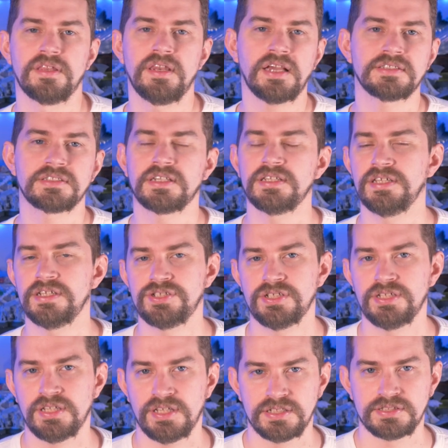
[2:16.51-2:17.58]
The next
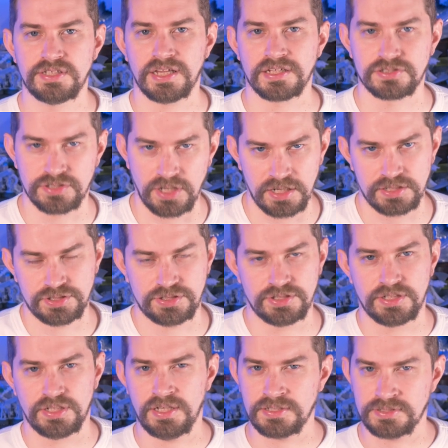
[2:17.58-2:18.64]
condition is
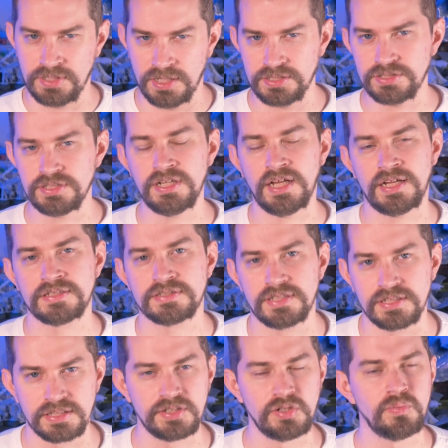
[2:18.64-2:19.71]
exhaustion. Exhaustion has a
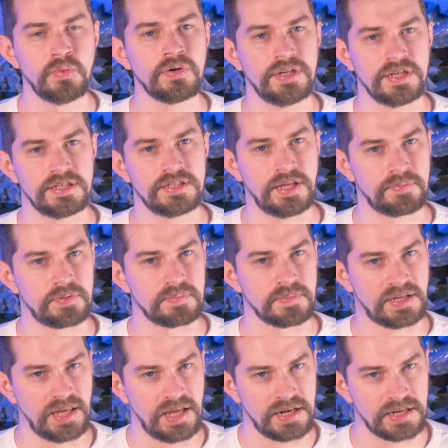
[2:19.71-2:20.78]
little more in-depth
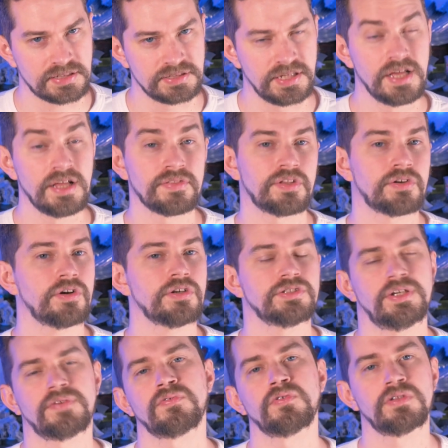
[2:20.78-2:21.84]
mechanics. There are
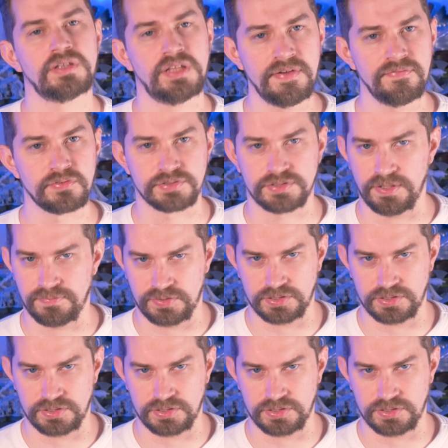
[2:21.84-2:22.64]
several levels of